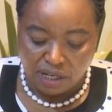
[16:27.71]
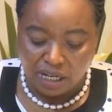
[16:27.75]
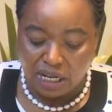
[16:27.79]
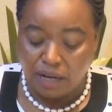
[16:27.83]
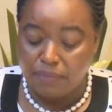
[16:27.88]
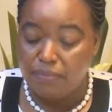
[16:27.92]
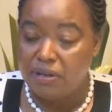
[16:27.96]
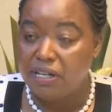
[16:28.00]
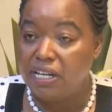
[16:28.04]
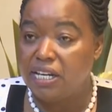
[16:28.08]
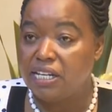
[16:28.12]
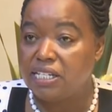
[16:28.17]

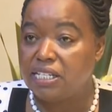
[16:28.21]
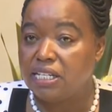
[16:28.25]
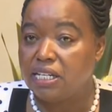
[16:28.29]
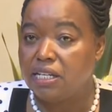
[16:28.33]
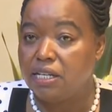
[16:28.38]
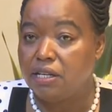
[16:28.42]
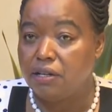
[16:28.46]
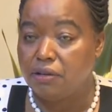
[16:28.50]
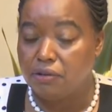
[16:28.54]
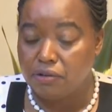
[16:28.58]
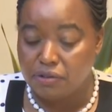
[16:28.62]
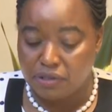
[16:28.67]
Cabinet
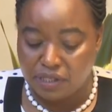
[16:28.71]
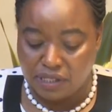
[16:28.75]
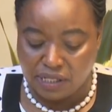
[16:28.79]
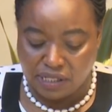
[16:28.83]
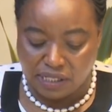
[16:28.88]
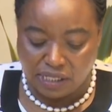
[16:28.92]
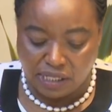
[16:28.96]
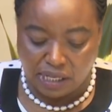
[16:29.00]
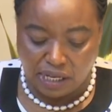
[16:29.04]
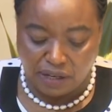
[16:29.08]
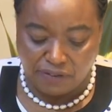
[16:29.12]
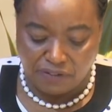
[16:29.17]
endorsed
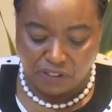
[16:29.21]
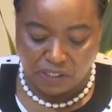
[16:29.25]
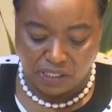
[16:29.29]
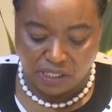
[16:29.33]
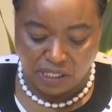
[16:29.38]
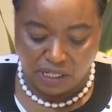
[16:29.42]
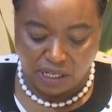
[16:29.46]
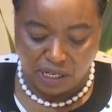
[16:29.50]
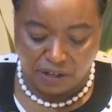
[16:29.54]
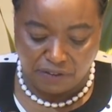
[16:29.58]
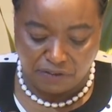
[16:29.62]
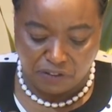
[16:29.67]
this
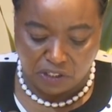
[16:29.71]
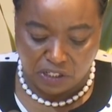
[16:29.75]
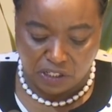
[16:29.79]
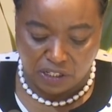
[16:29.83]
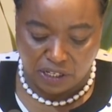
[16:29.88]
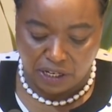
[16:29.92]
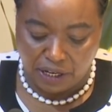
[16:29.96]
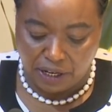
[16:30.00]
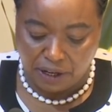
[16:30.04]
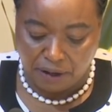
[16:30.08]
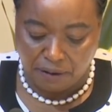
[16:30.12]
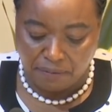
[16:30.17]

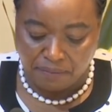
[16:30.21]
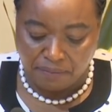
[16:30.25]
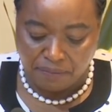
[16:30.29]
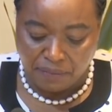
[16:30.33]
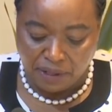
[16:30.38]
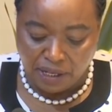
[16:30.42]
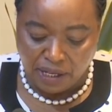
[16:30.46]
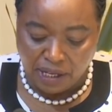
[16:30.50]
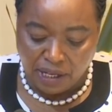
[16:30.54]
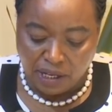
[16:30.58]
AfCFTA.